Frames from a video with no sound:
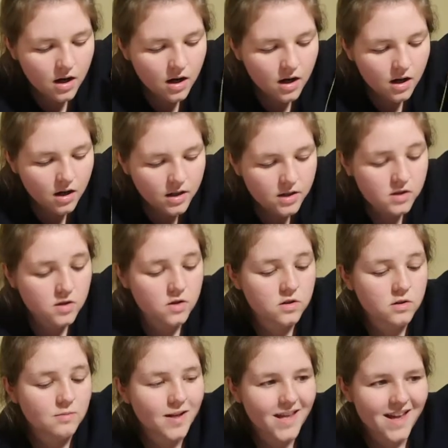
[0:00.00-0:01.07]
he's
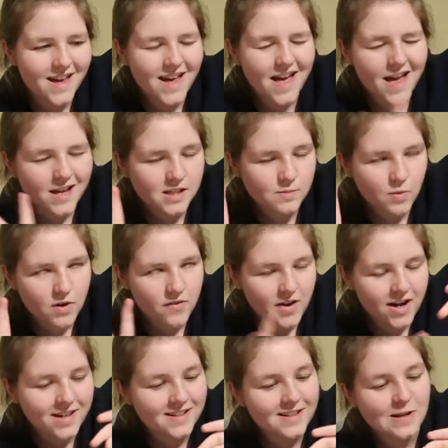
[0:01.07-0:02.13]
also my
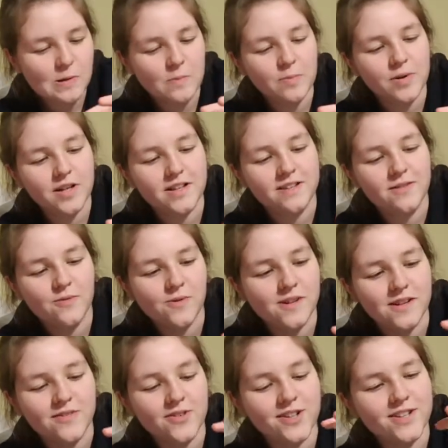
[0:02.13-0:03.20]
ex-boyfriend, but
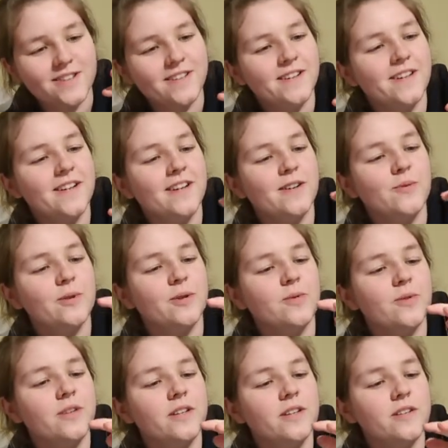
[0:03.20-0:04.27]
whatever. We don't
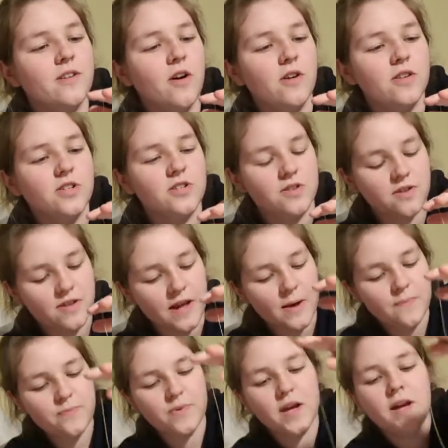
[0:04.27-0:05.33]
really call each other
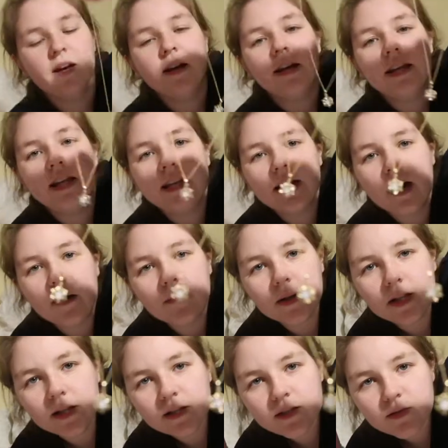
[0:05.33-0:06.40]
that. He got
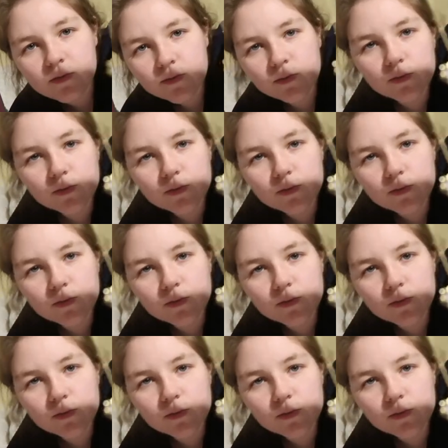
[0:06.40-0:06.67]
me this